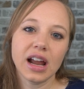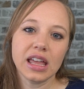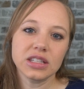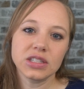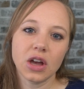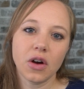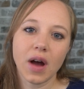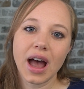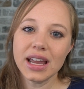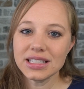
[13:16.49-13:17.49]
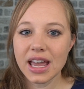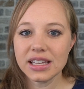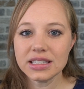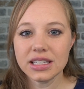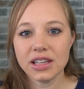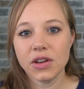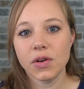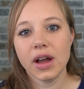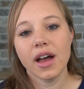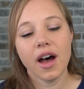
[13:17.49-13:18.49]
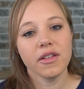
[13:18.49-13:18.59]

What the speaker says: And so I tend to